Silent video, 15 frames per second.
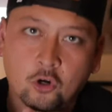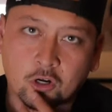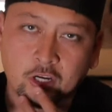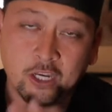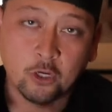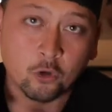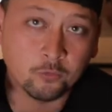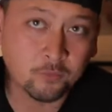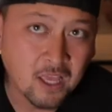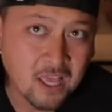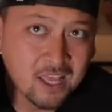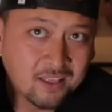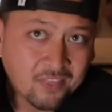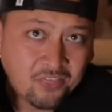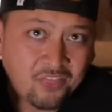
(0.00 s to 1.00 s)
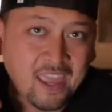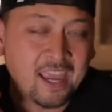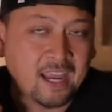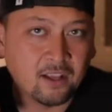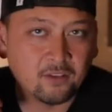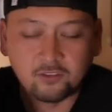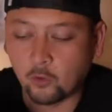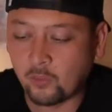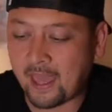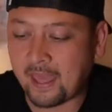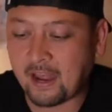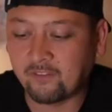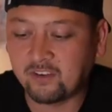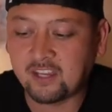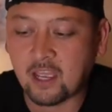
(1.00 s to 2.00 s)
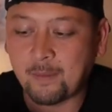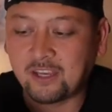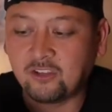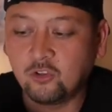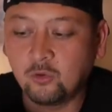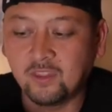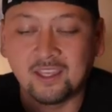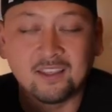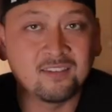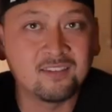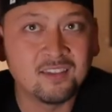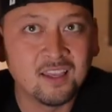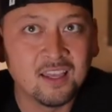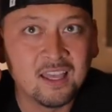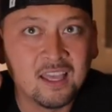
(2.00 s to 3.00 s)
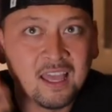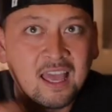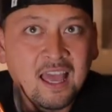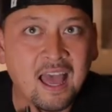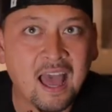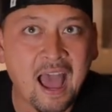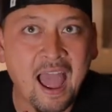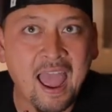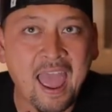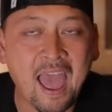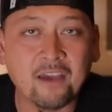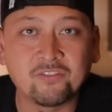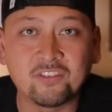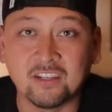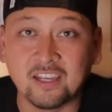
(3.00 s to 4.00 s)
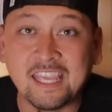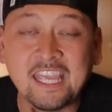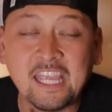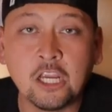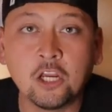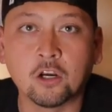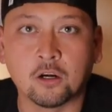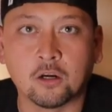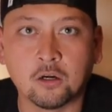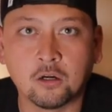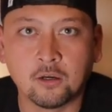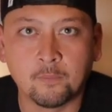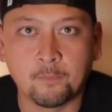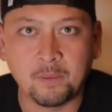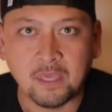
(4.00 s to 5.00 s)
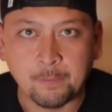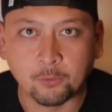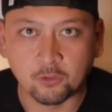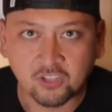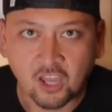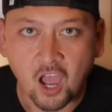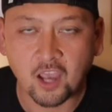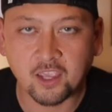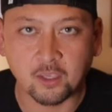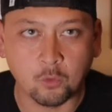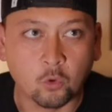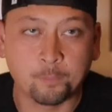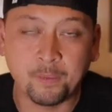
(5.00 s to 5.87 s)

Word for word: or ear thing, so that every time I do this, I have to hear people talking, or